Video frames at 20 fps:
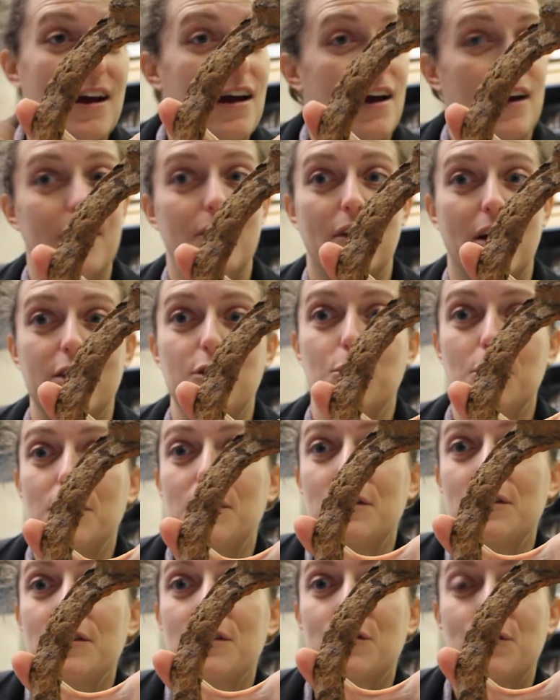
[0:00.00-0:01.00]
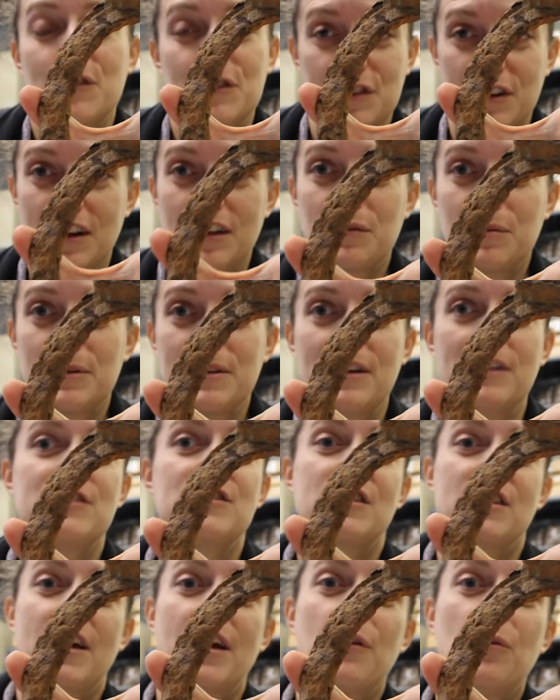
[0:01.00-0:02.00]
and that's what you use for
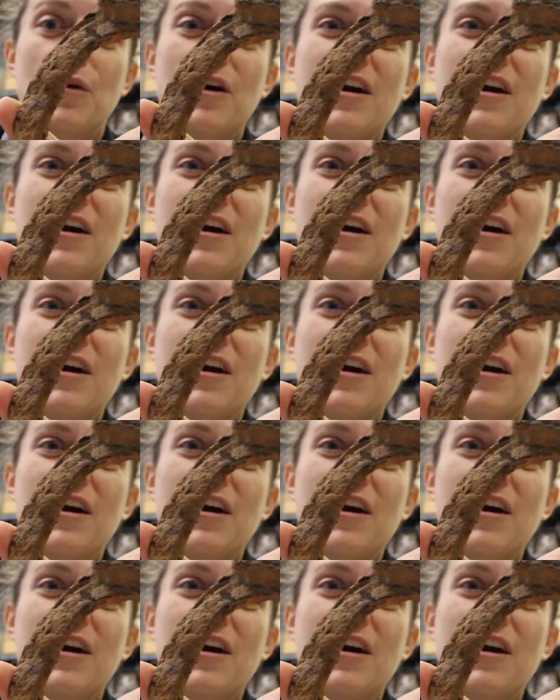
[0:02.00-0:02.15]
transportation and